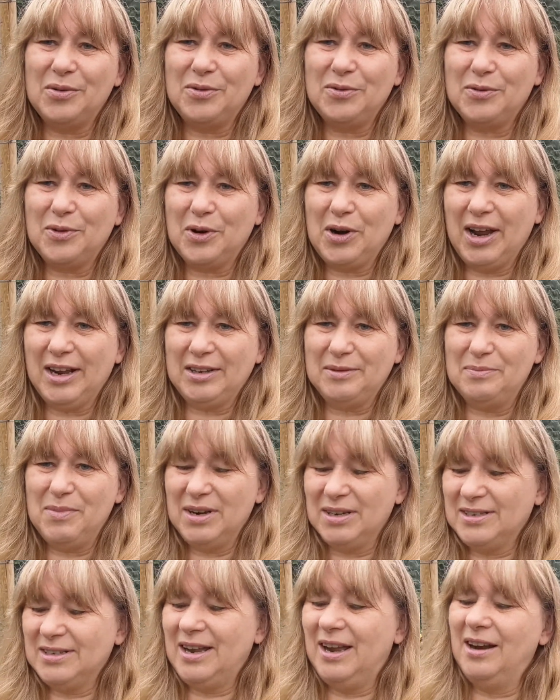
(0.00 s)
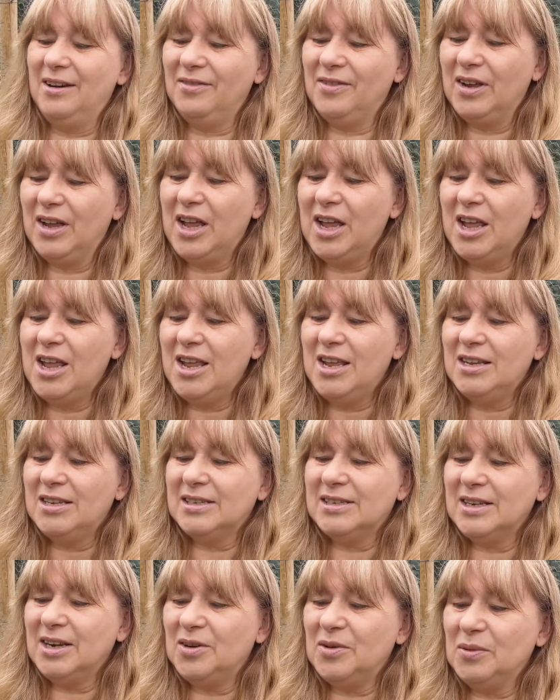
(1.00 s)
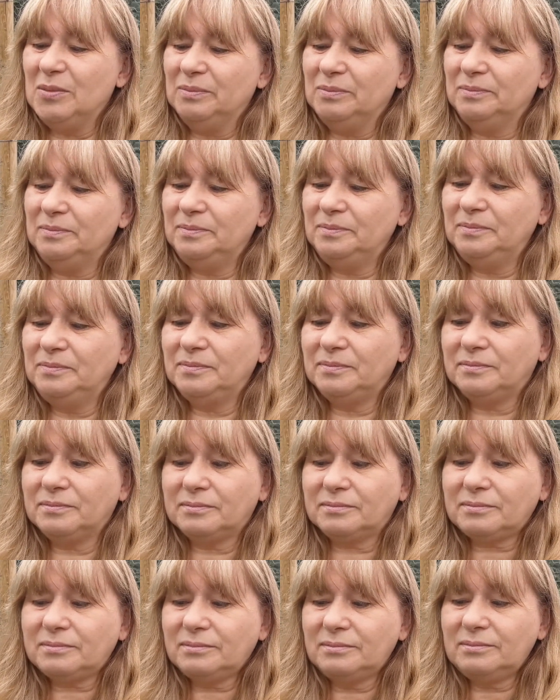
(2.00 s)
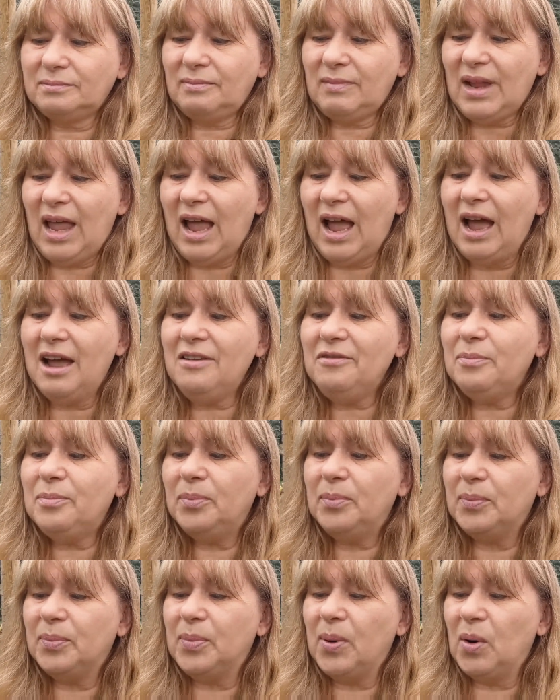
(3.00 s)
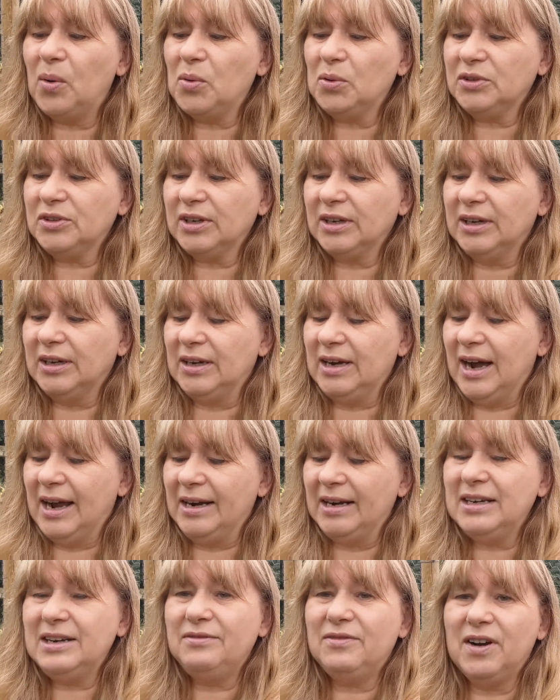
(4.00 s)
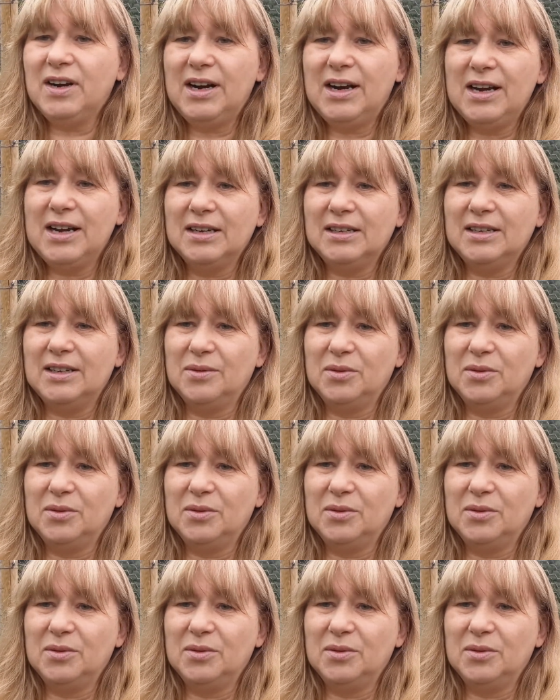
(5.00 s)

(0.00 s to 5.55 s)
forget myself. So I bought another variety